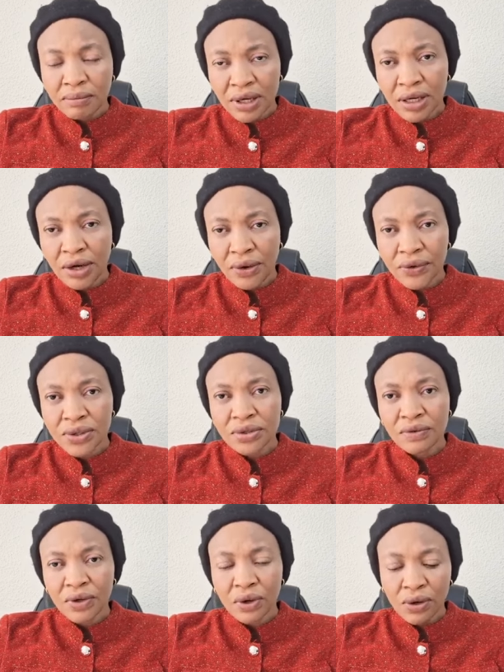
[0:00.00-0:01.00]
By the grace
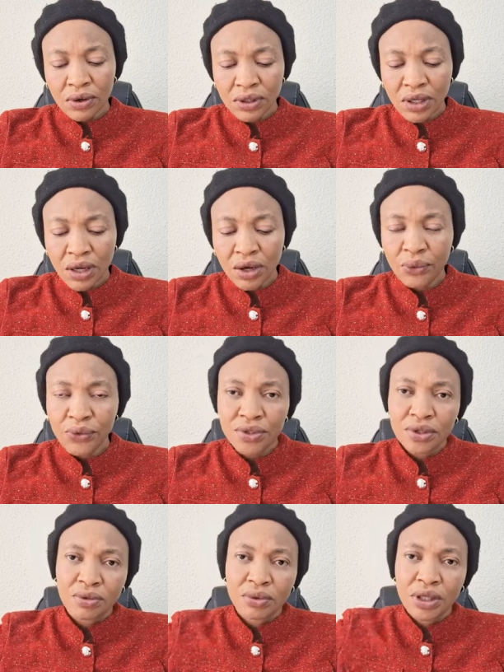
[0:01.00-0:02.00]
of God, I will
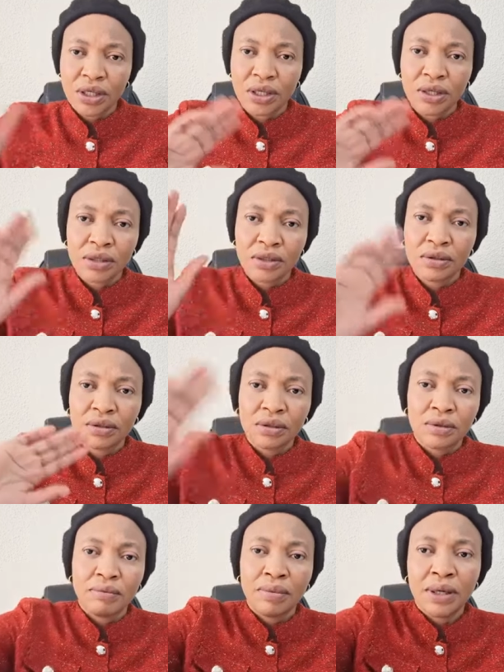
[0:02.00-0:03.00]
see you again.
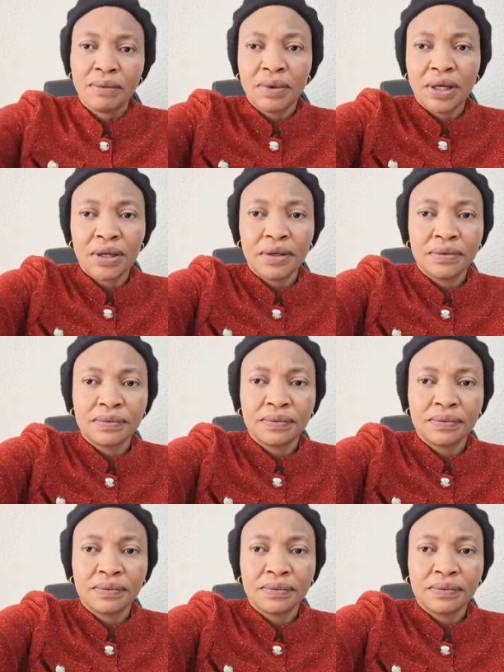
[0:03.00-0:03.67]
Bye bye.